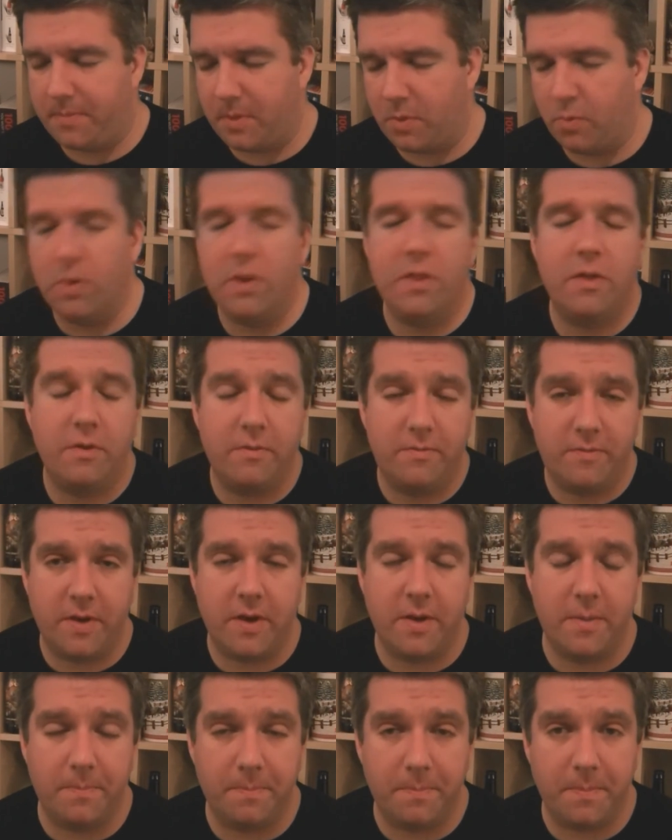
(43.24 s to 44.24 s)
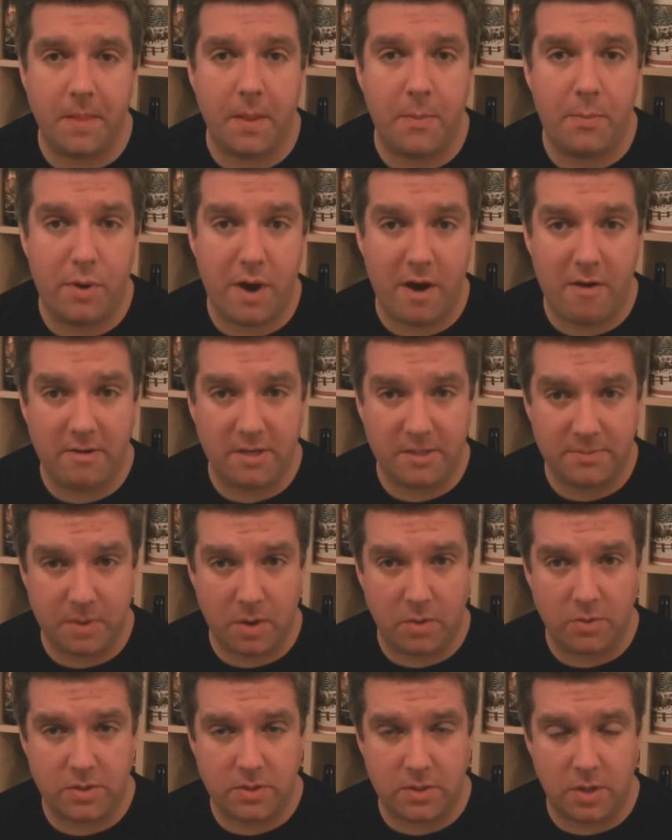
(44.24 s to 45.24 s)
one of Prairie's
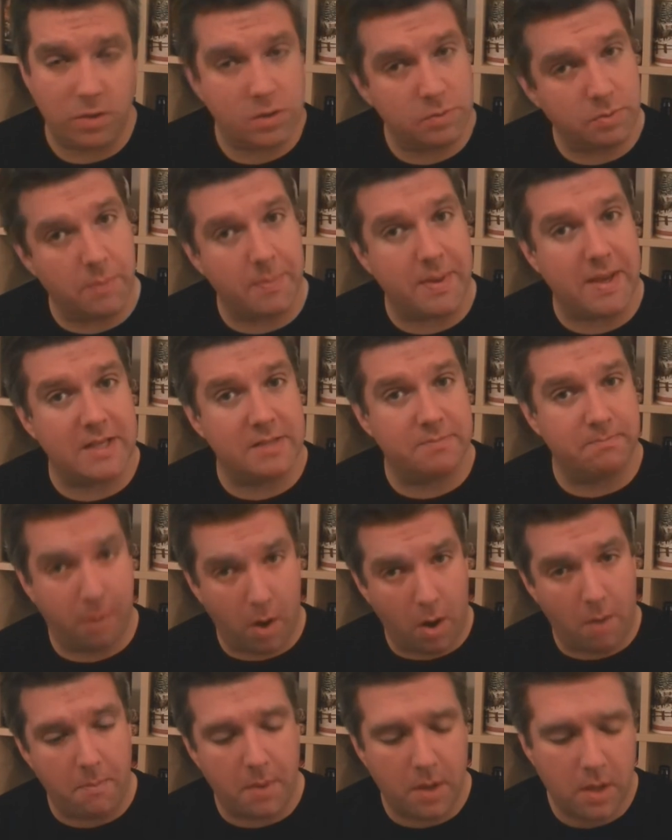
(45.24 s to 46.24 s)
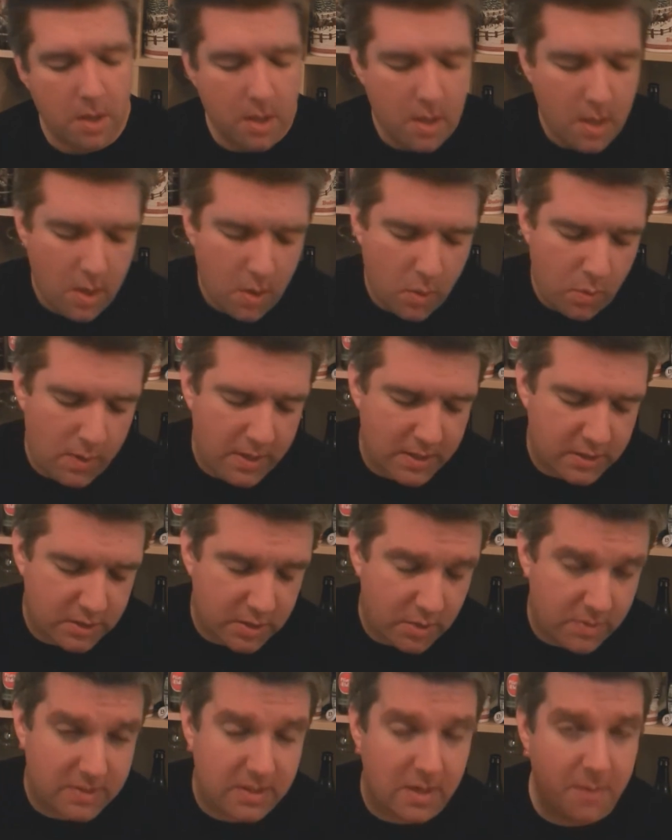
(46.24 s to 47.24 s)
most notable beers, Bomb, which,
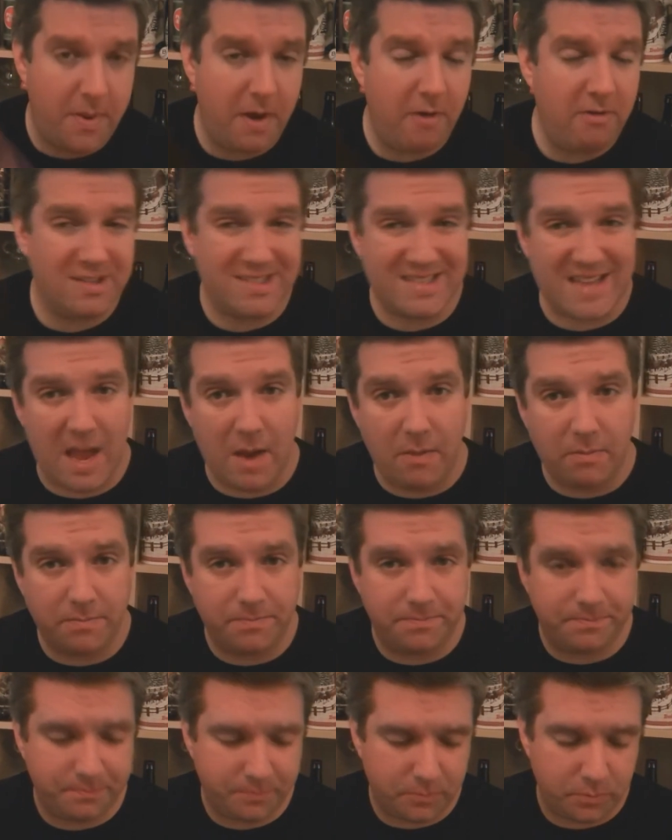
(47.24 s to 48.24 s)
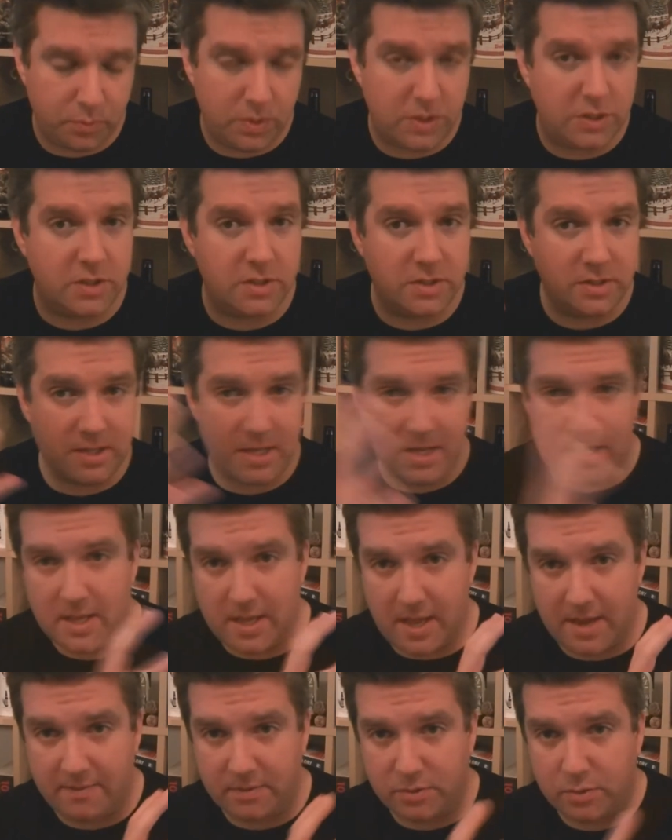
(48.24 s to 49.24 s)
so it's an Imperial Stout, which is the
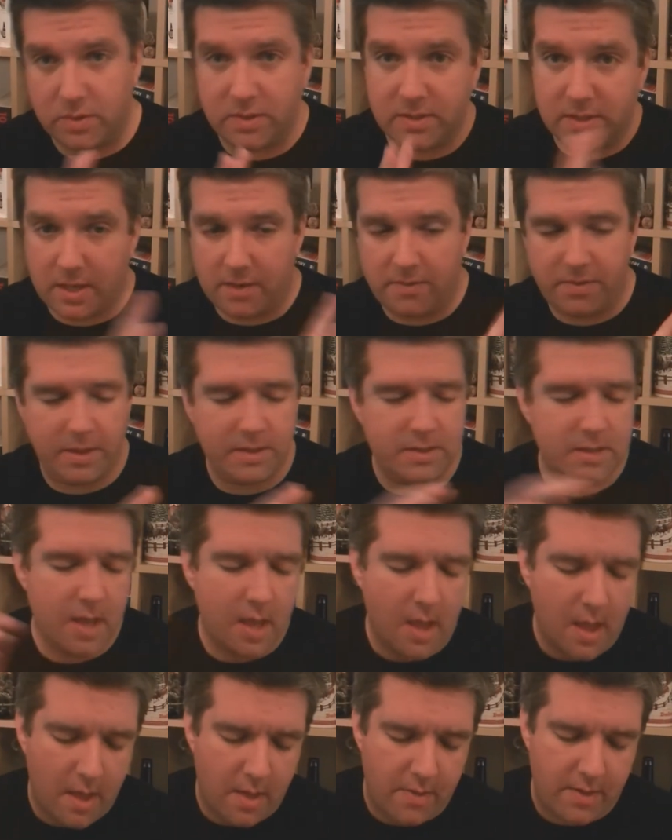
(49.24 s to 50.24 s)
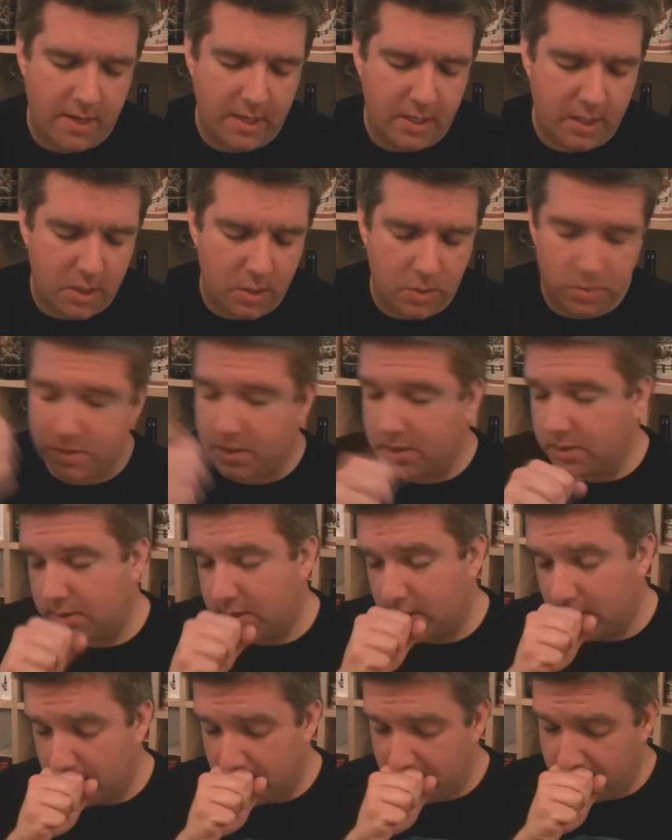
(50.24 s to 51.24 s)
Evil Twin side of things. Then it uses,